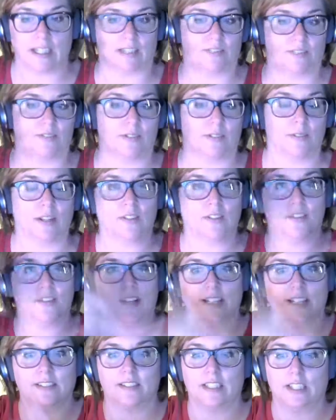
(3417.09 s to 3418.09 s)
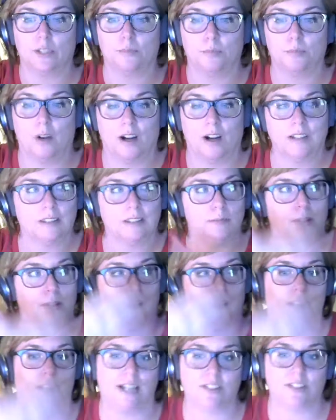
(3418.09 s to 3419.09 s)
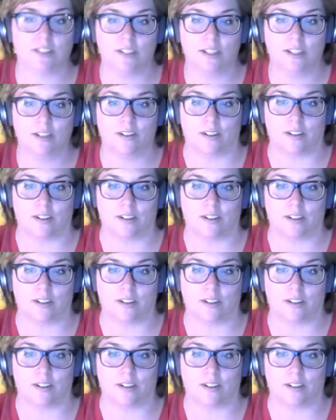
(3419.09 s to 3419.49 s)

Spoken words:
from the things that you blogged about last year.